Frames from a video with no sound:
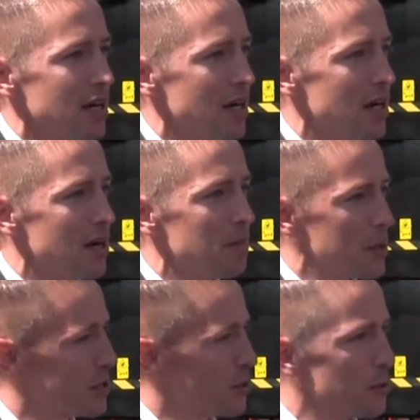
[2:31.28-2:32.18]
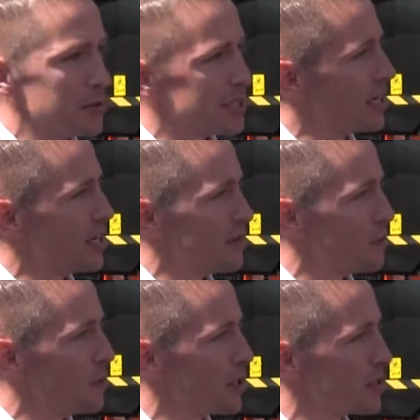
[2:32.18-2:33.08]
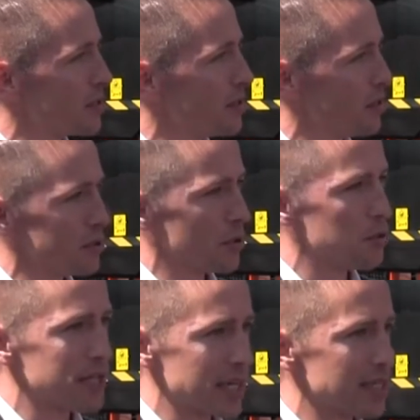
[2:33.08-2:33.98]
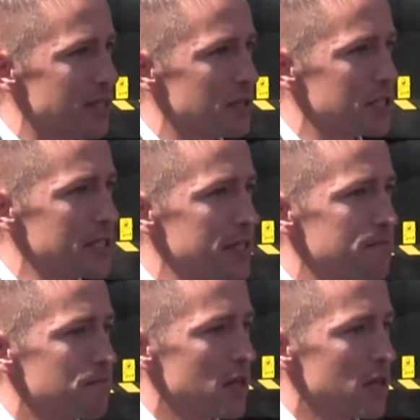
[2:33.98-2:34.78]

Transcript: It was an old design for us, though. It was old technology.